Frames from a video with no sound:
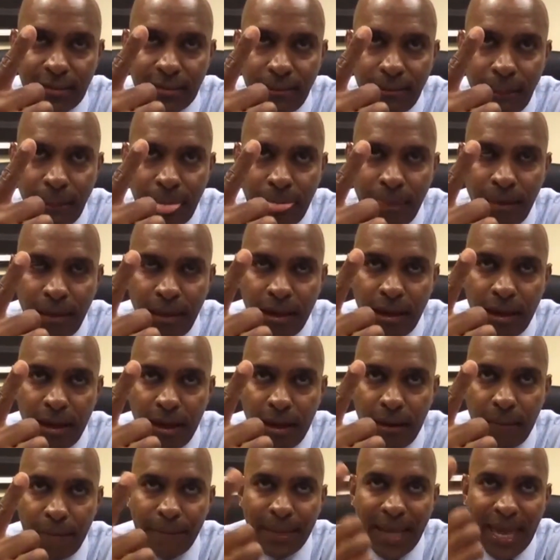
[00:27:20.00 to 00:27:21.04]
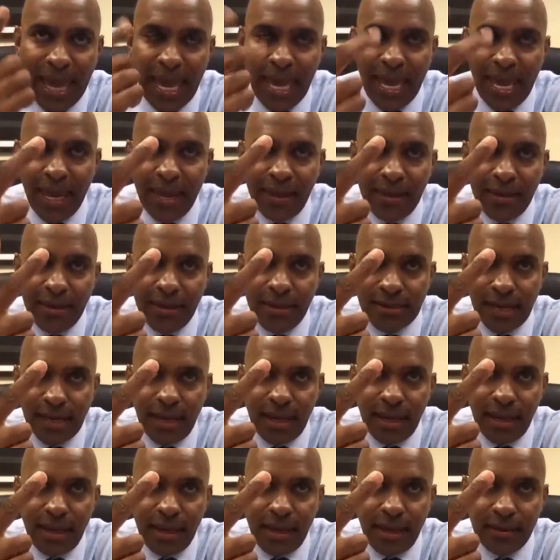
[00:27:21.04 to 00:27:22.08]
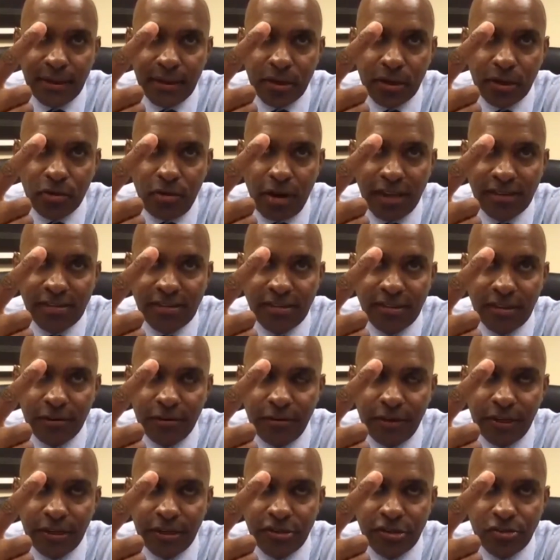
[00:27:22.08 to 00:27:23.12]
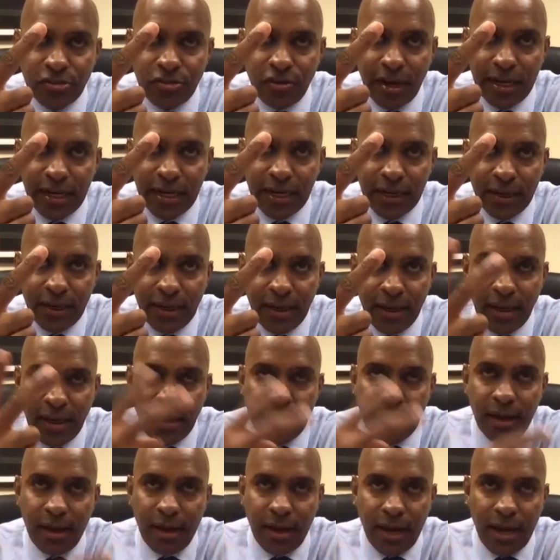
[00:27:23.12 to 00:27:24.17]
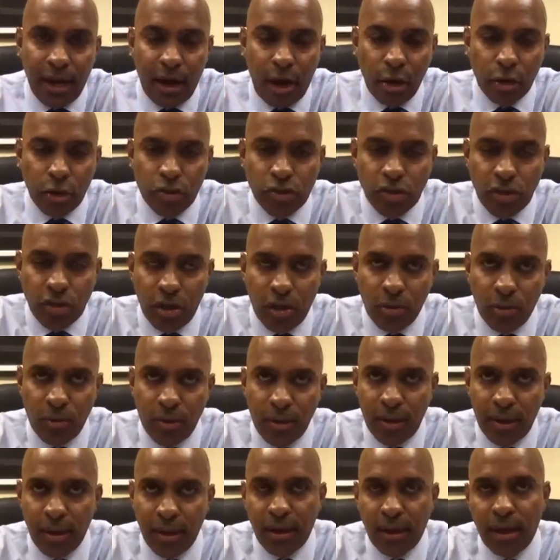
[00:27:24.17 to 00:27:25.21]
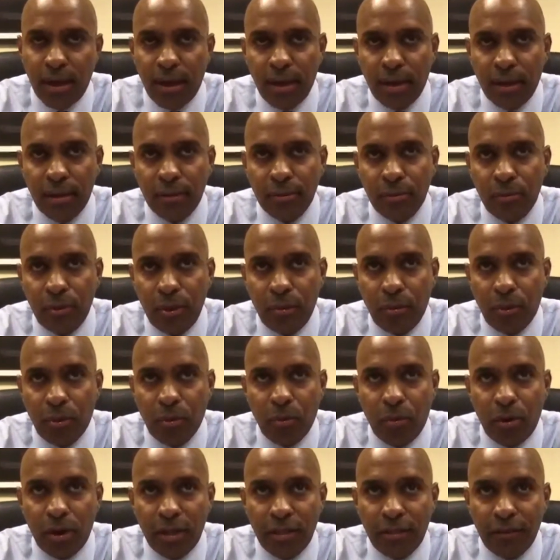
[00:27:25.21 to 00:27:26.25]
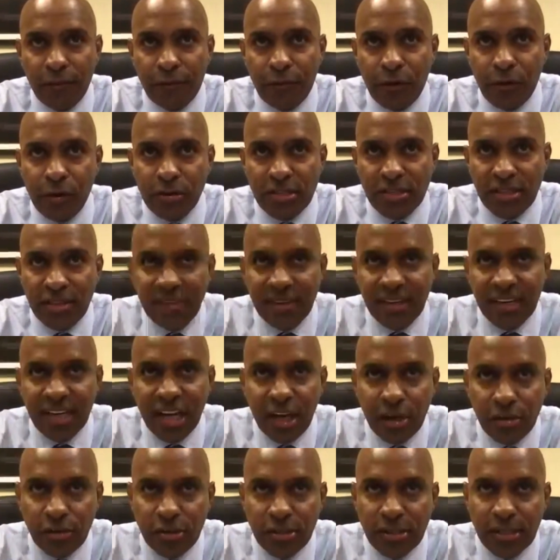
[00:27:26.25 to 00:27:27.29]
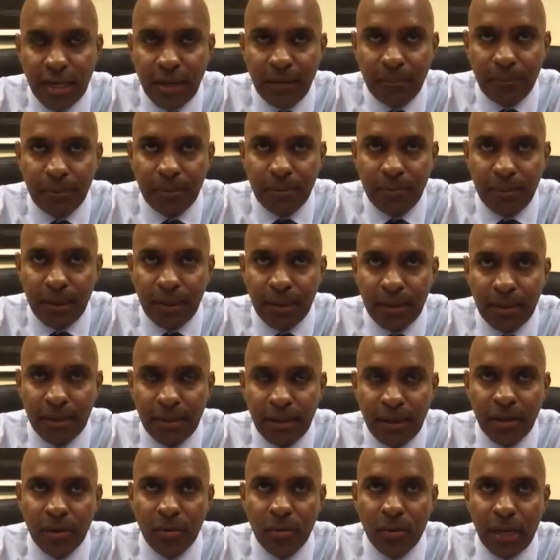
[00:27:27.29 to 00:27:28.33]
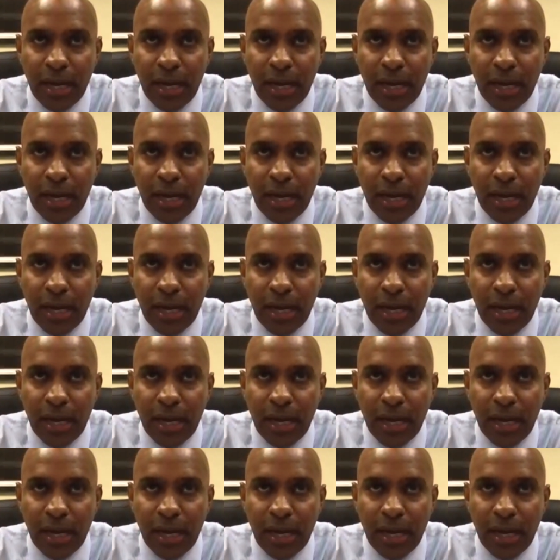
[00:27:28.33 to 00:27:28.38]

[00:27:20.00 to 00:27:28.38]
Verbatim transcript: um, and in crisis intervention training. Uh, also, uh, we were one of the first in the country to implement what I call